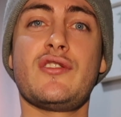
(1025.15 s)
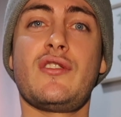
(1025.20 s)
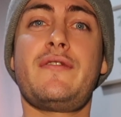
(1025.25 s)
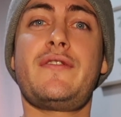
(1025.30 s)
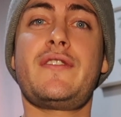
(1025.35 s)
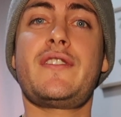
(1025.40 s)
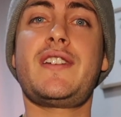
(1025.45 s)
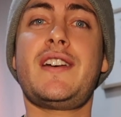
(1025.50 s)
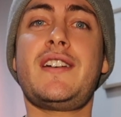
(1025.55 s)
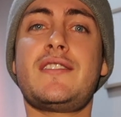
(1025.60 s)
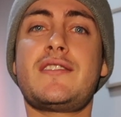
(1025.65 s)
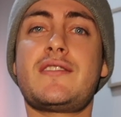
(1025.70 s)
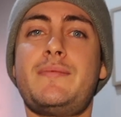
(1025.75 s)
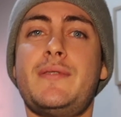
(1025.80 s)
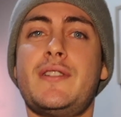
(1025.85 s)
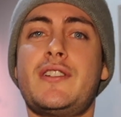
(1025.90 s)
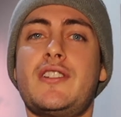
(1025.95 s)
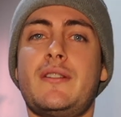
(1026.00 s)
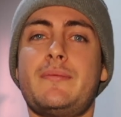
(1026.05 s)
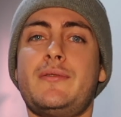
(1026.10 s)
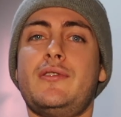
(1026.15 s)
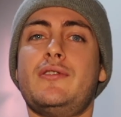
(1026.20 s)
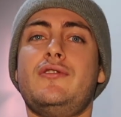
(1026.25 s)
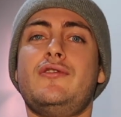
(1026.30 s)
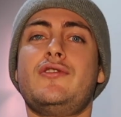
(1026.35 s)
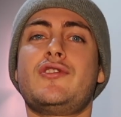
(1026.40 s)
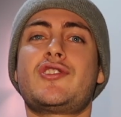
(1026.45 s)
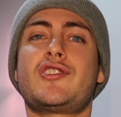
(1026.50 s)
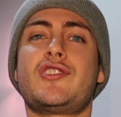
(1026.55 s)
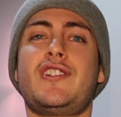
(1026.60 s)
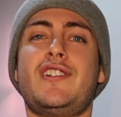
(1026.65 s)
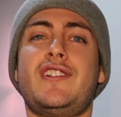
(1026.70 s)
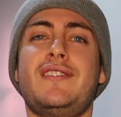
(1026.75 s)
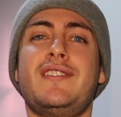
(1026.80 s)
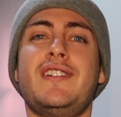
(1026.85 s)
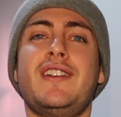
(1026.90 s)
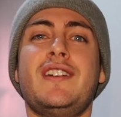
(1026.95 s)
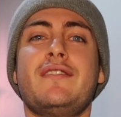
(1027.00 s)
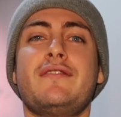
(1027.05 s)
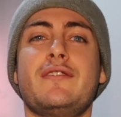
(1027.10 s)
don't forget to pick up your new
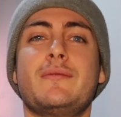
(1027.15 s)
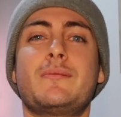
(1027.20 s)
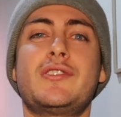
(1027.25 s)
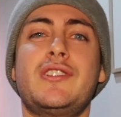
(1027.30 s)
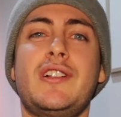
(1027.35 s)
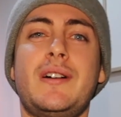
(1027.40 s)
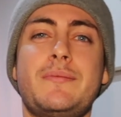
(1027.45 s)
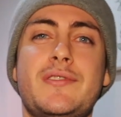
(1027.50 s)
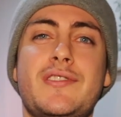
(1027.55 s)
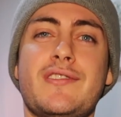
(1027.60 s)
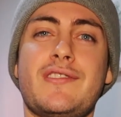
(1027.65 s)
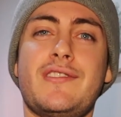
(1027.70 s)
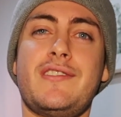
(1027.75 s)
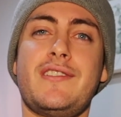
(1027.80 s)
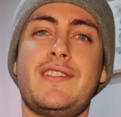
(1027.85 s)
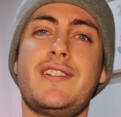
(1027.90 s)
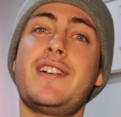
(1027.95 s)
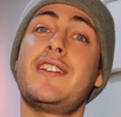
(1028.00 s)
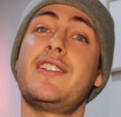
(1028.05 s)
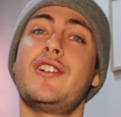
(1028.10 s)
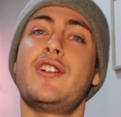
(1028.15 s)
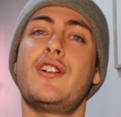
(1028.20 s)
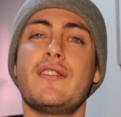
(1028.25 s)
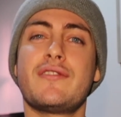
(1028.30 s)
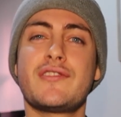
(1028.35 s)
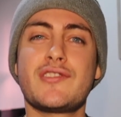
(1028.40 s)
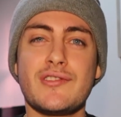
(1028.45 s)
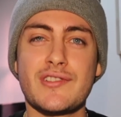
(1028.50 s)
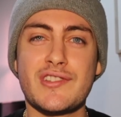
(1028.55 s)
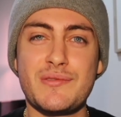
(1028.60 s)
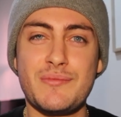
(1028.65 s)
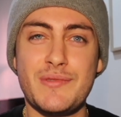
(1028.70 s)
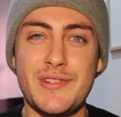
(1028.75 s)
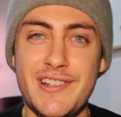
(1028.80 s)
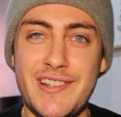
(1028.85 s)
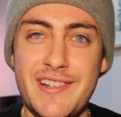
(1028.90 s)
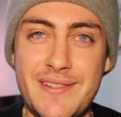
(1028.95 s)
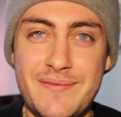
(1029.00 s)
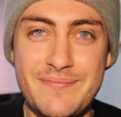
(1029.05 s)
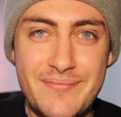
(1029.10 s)
shirt from Club 2 and Earth2
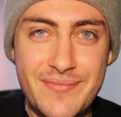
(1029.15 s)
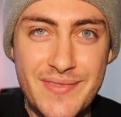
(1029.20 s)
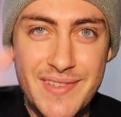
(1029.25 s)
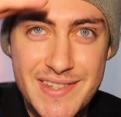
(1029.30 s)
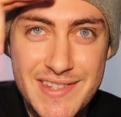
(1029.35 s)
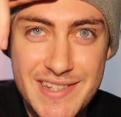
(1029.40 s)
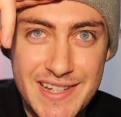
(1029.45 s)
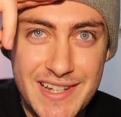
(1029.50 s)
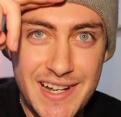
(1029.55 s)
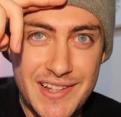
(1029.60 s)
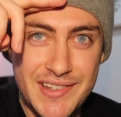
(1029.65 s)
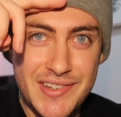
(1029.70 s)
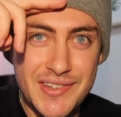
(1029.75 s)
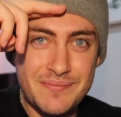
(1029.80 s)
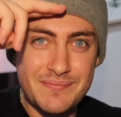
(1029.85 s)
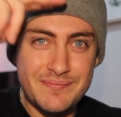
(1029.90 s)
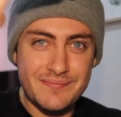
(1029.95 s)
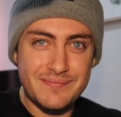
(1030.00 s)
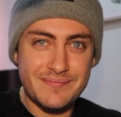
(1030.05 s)
community. See you guys.